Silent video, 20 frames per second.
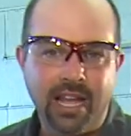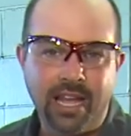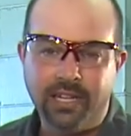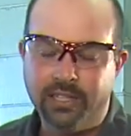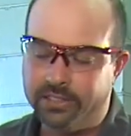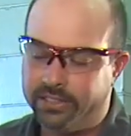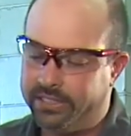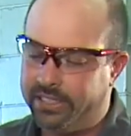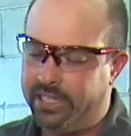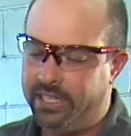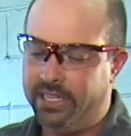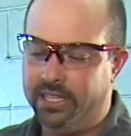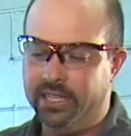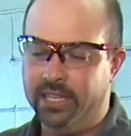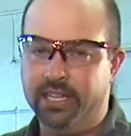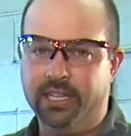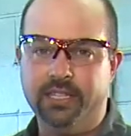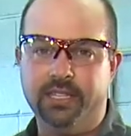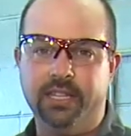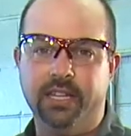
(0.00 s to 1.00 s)
I don't see any
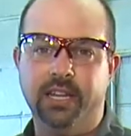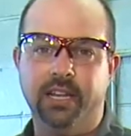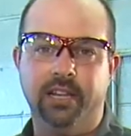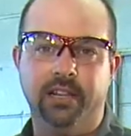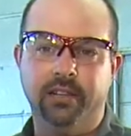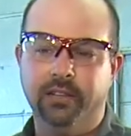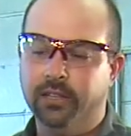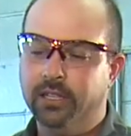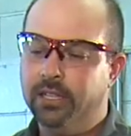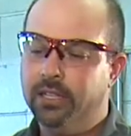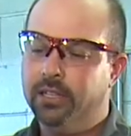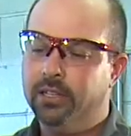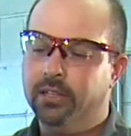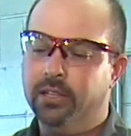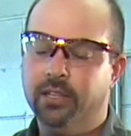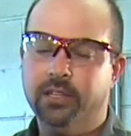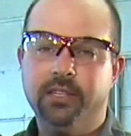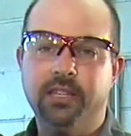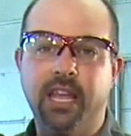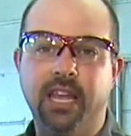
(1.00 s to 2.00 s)
leaks there.
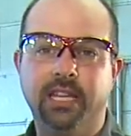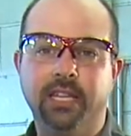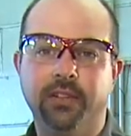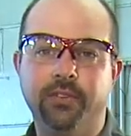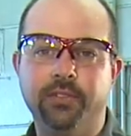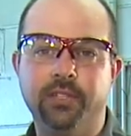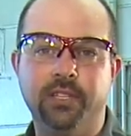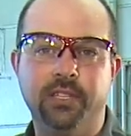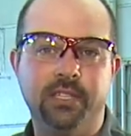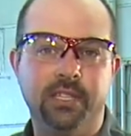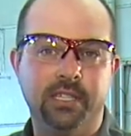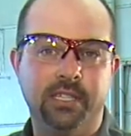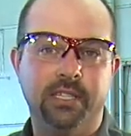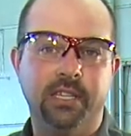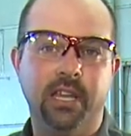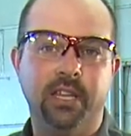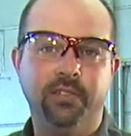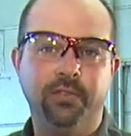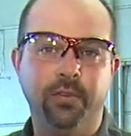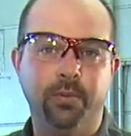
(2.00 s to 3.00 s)
Looks like it was a
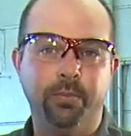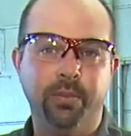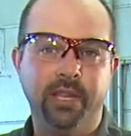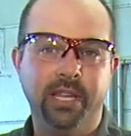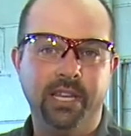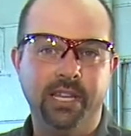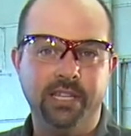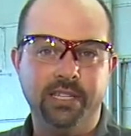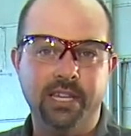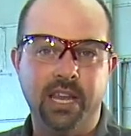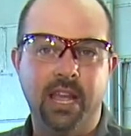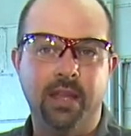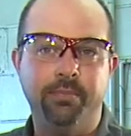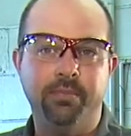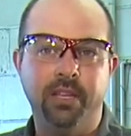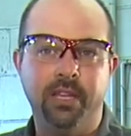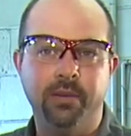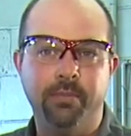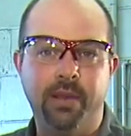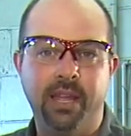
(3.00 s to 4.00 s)
successful bleeding job
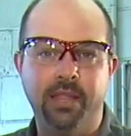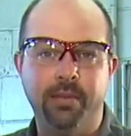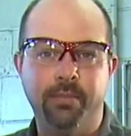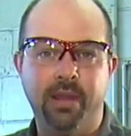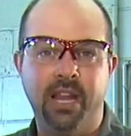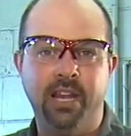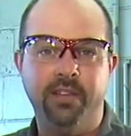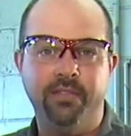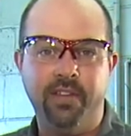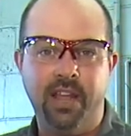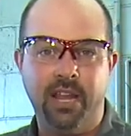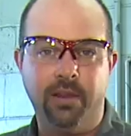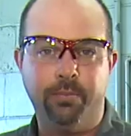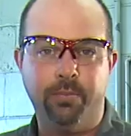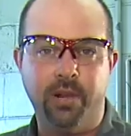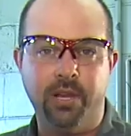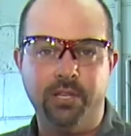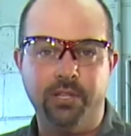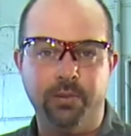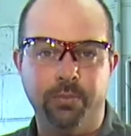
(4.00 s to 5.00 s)
done by the Mityvac
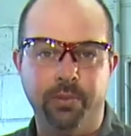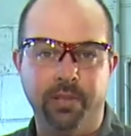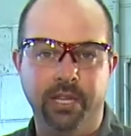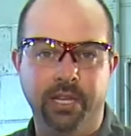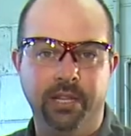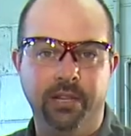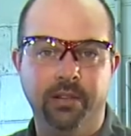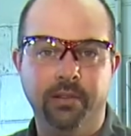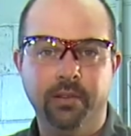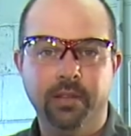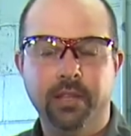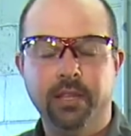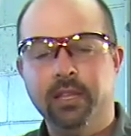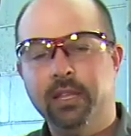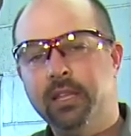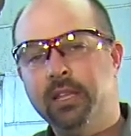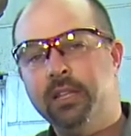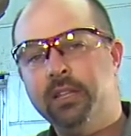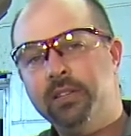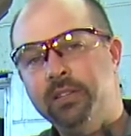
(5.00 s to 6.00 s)
pressure bleeder.
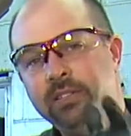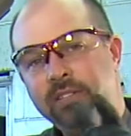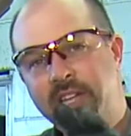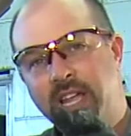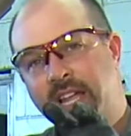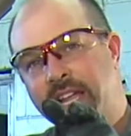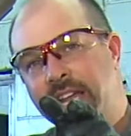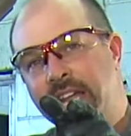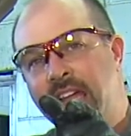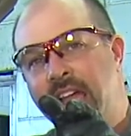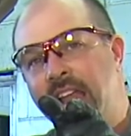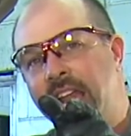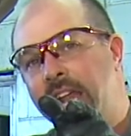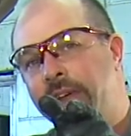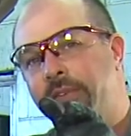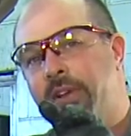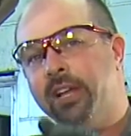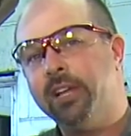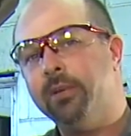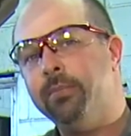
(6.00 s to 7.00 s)
Check it out. I
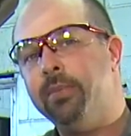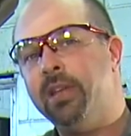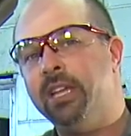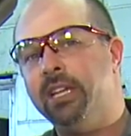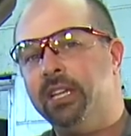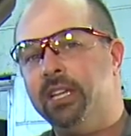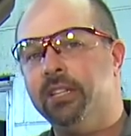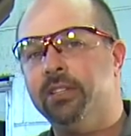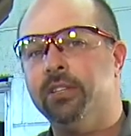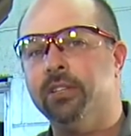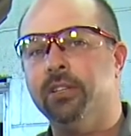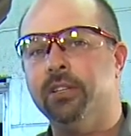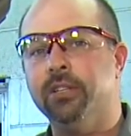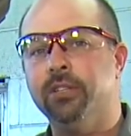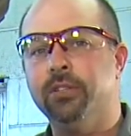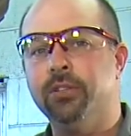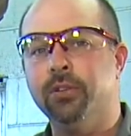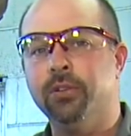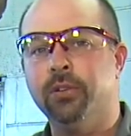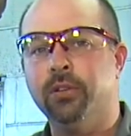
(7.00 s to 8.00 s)
recommend it. It's a
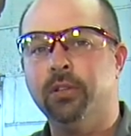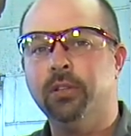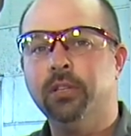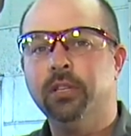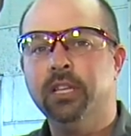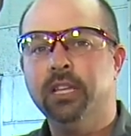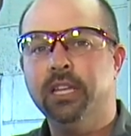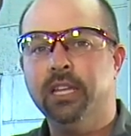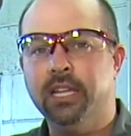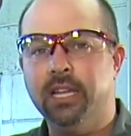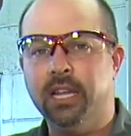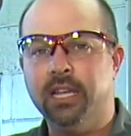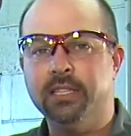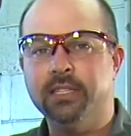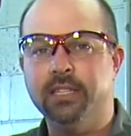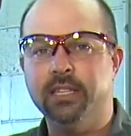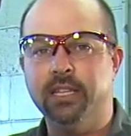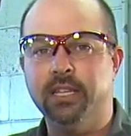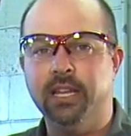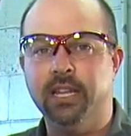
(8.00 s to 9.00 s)
good tool, and I'll
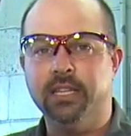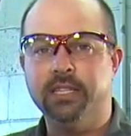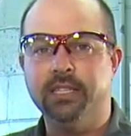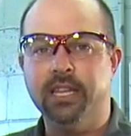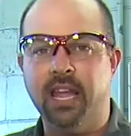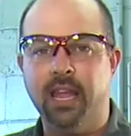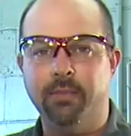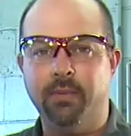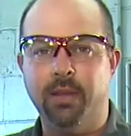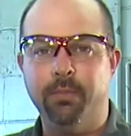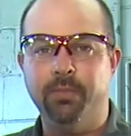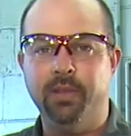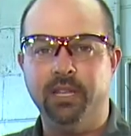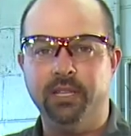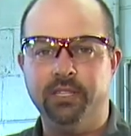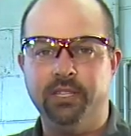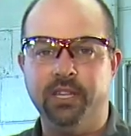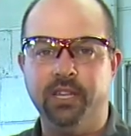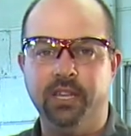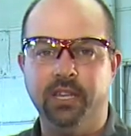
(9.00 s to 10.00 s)
see you next time. I'm Big
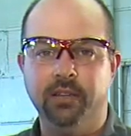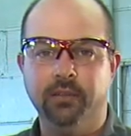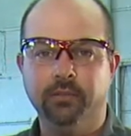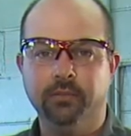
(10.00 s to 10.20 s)
G.